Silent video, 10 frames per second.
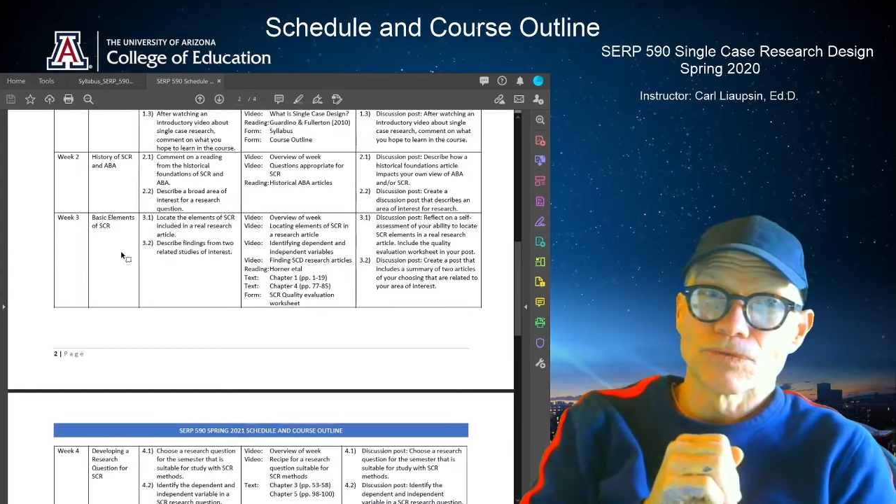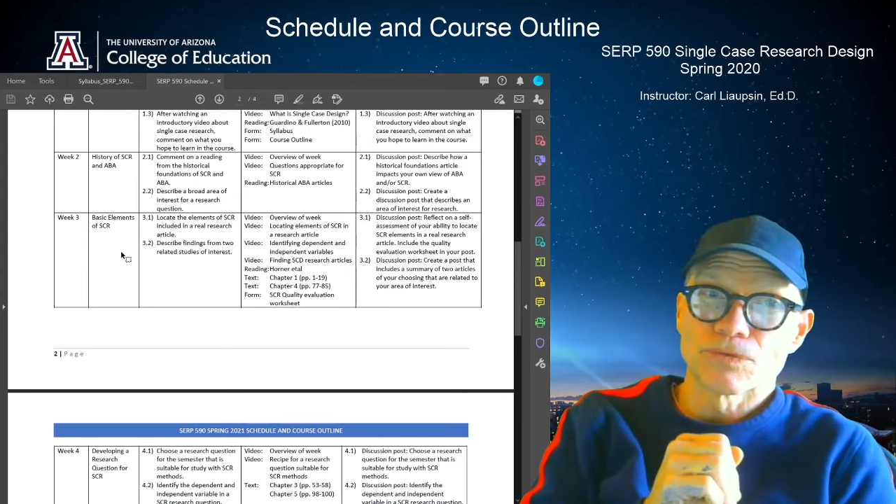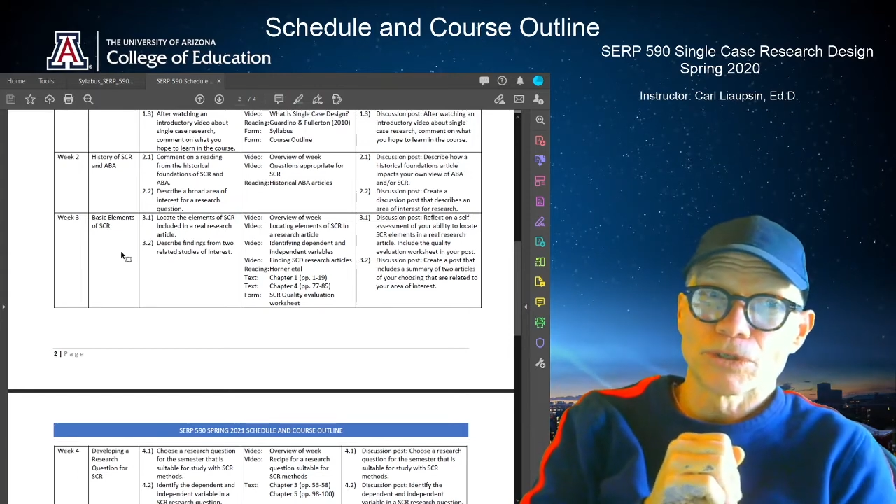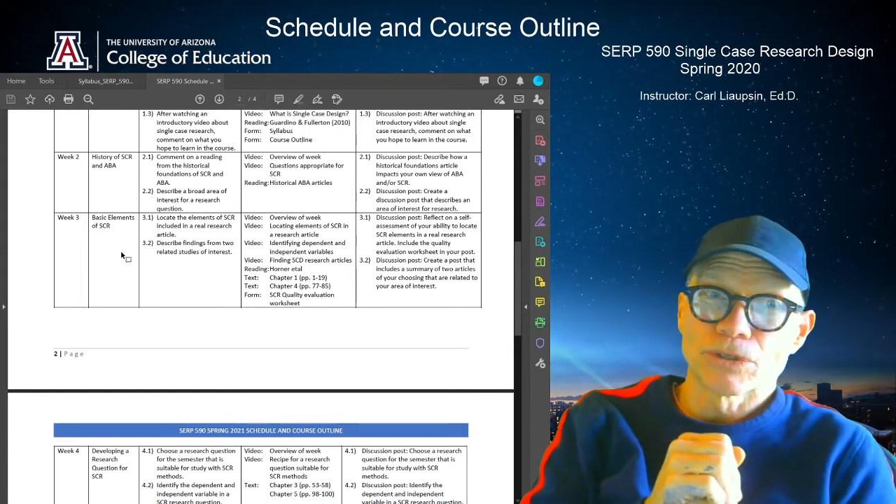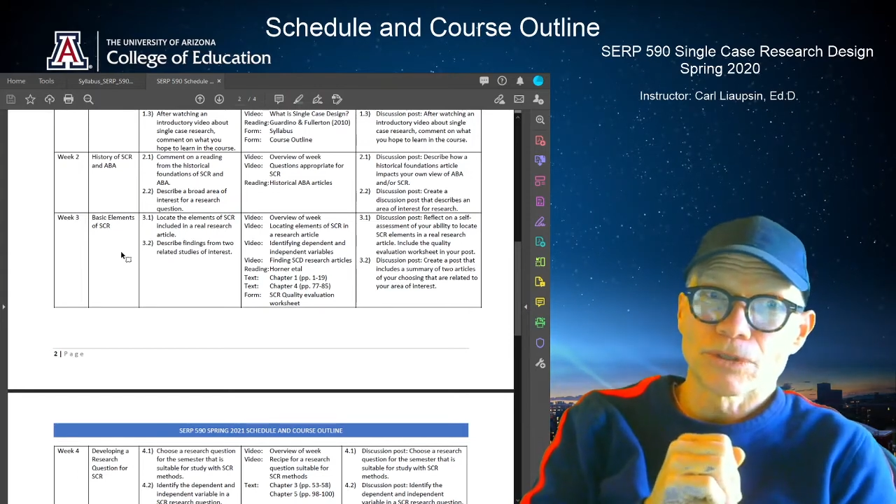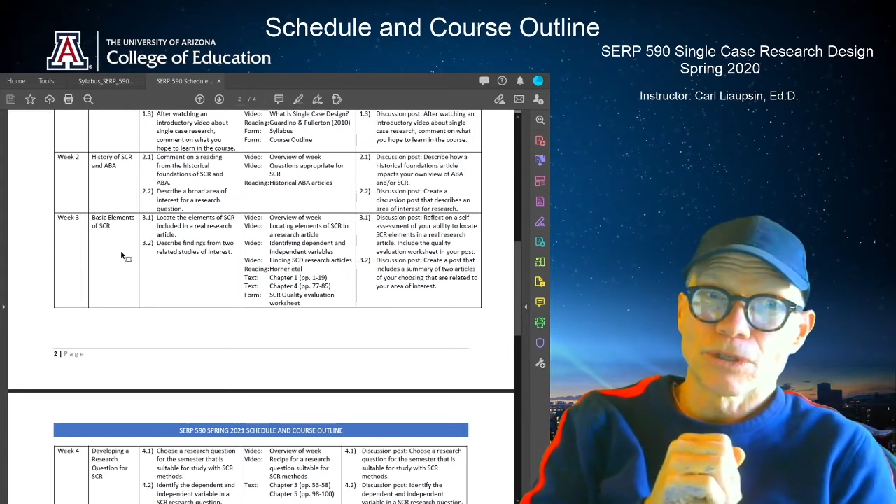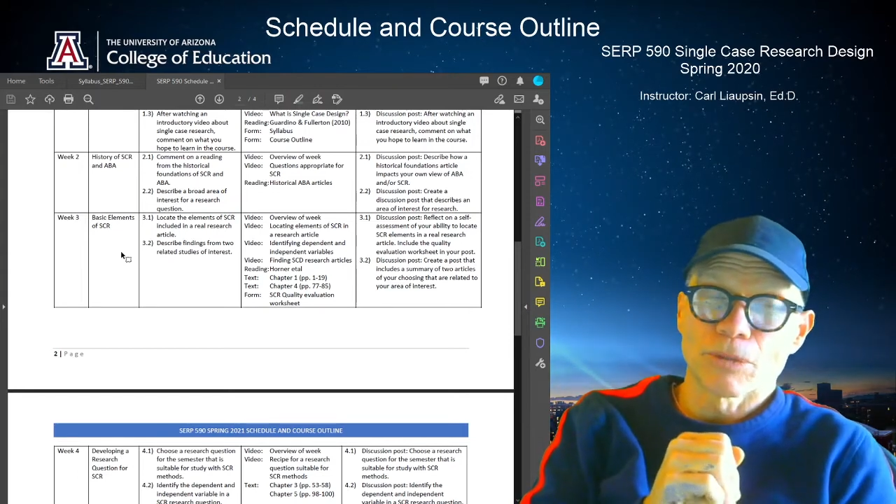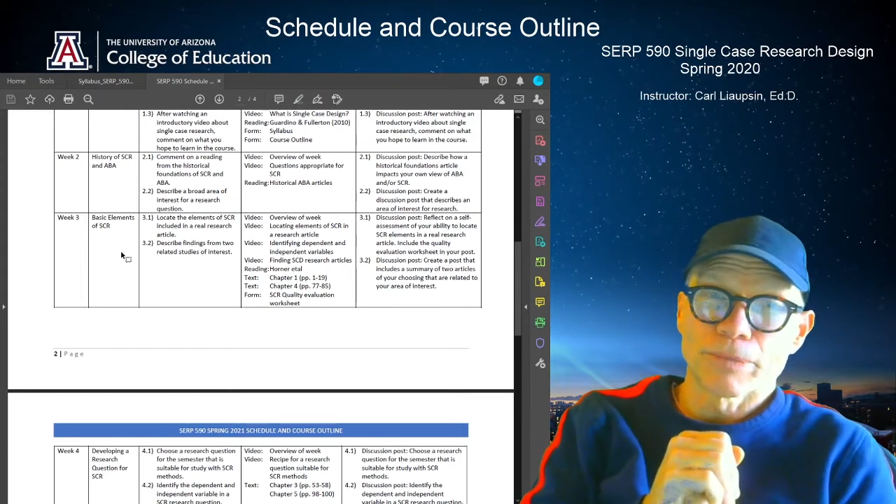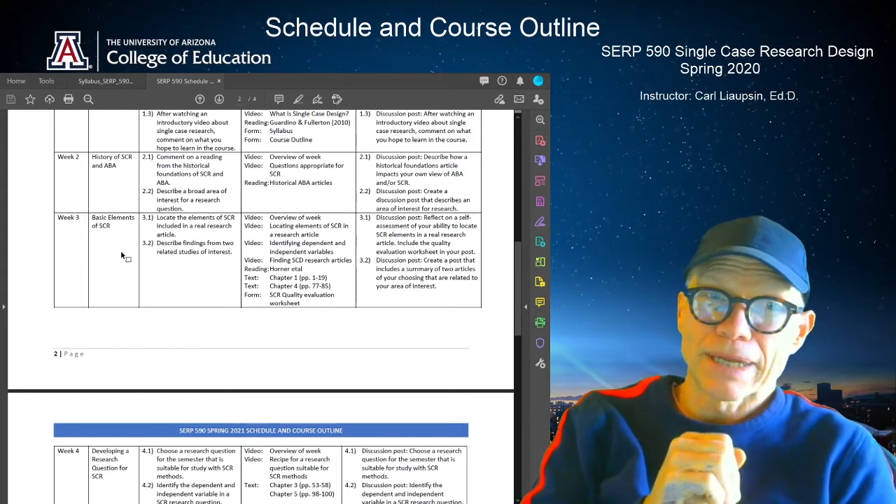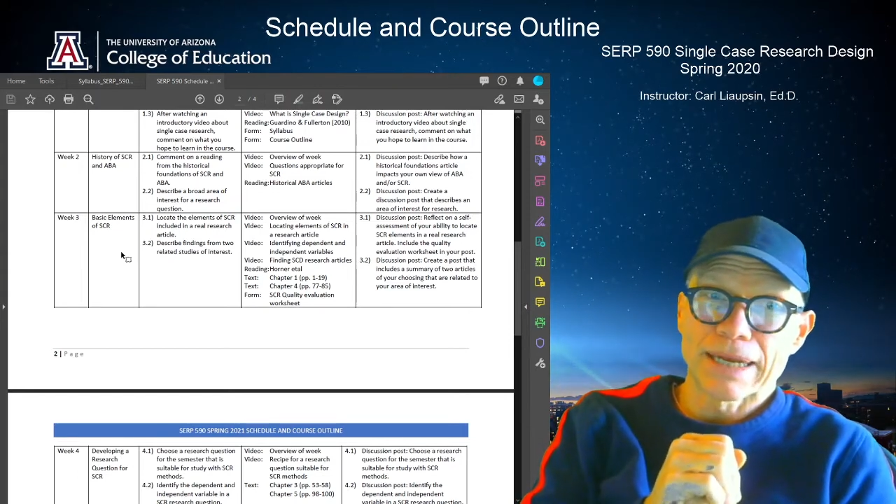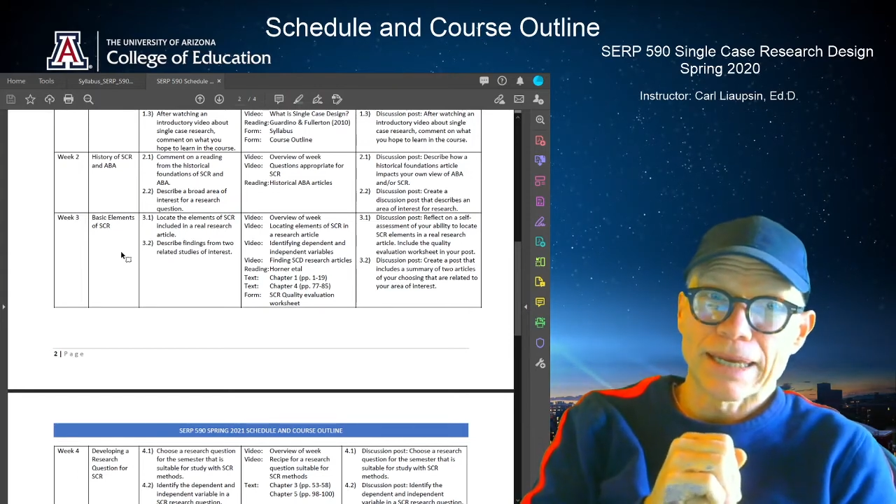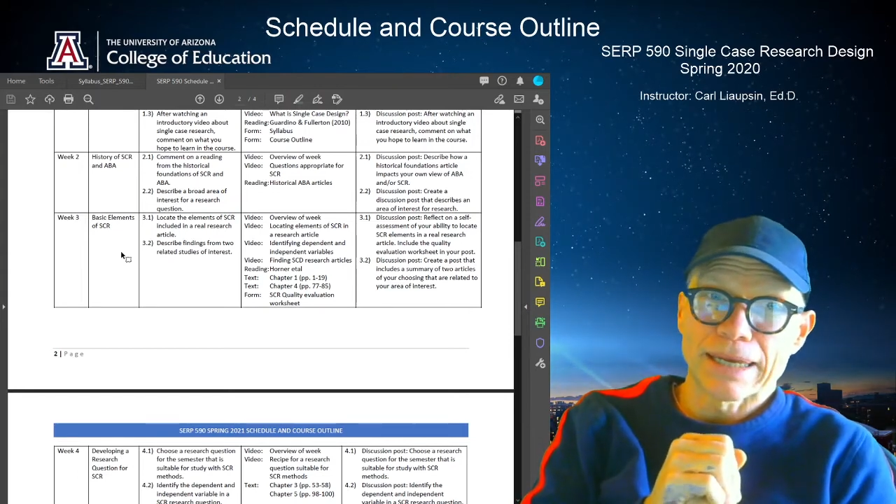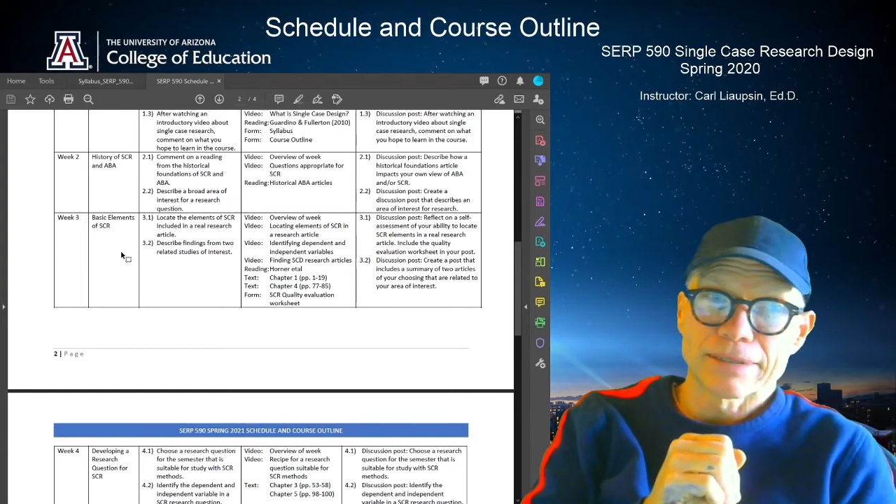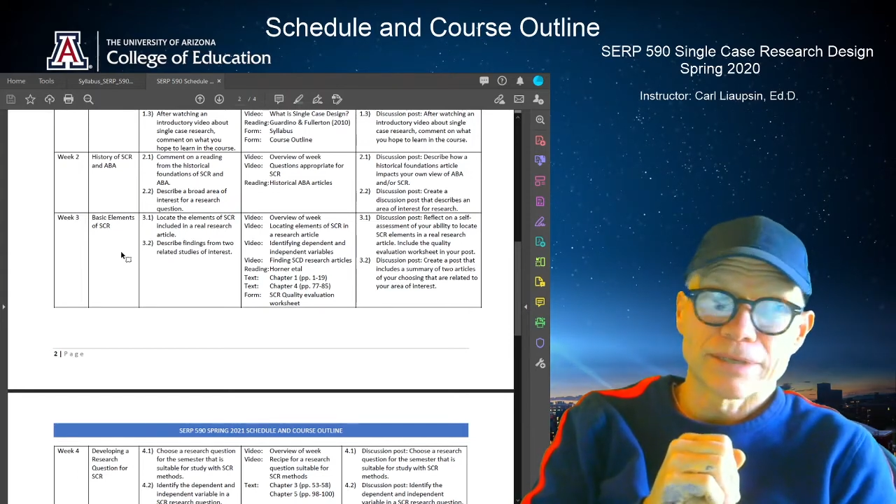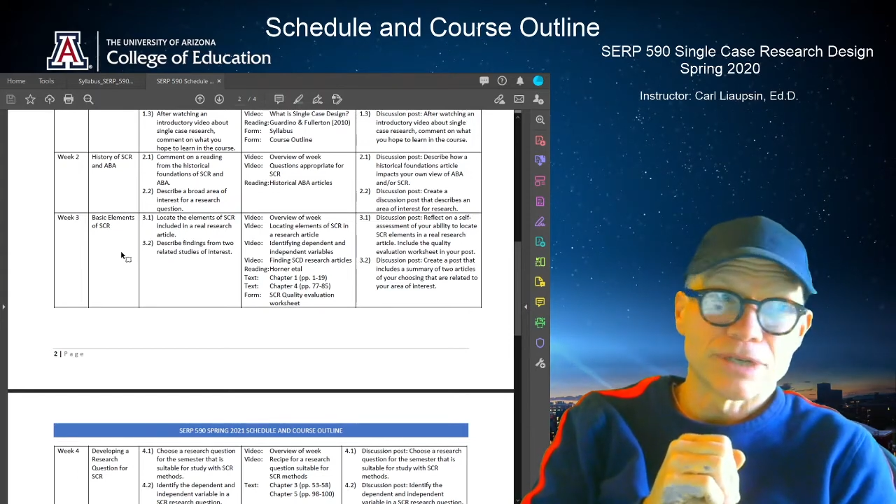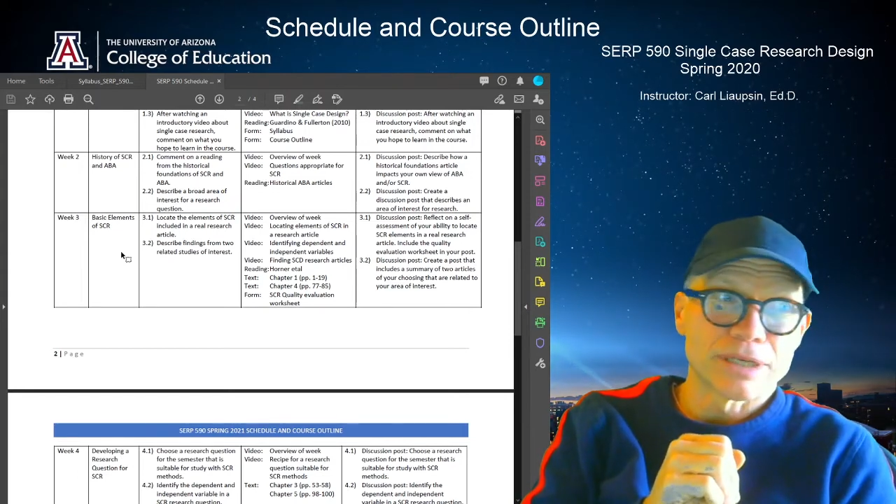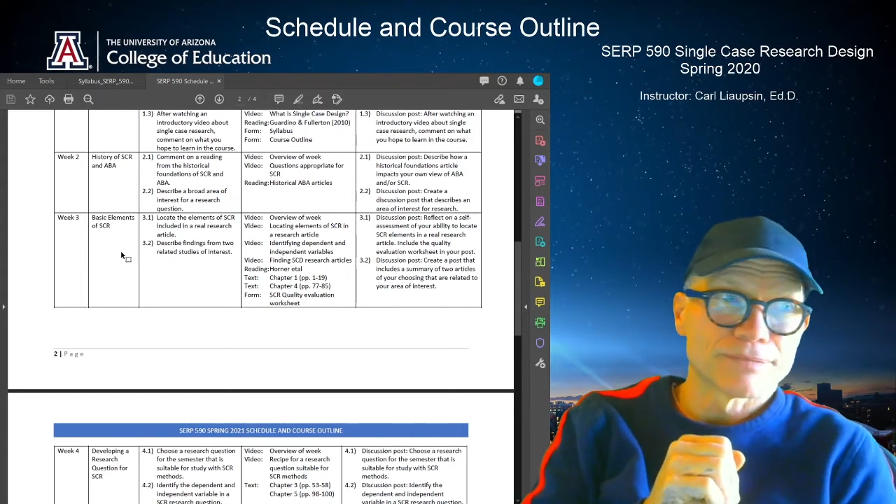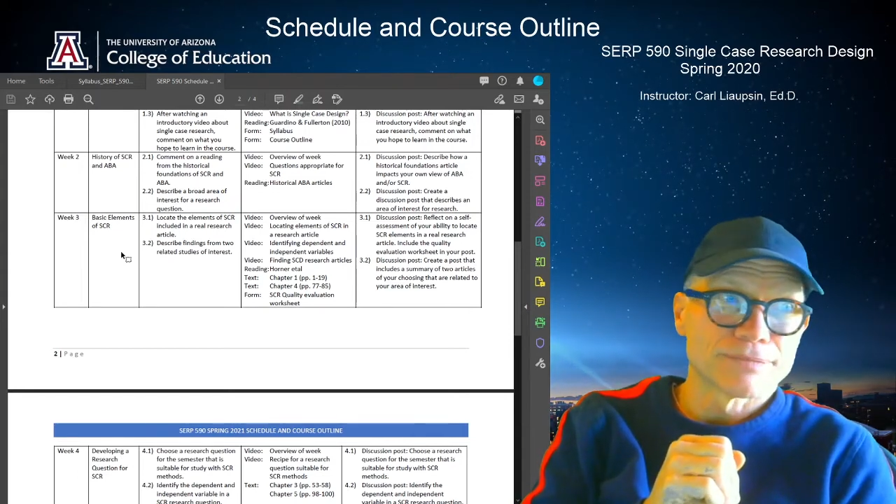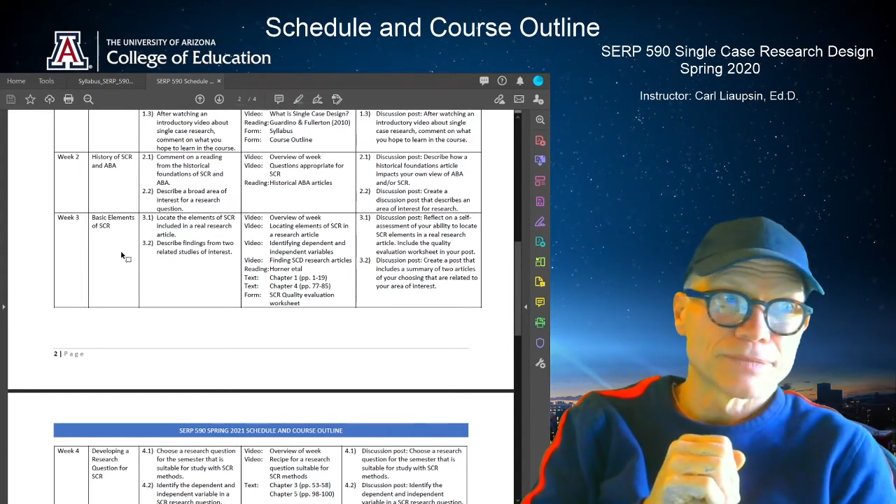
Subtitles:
for your culminating activity.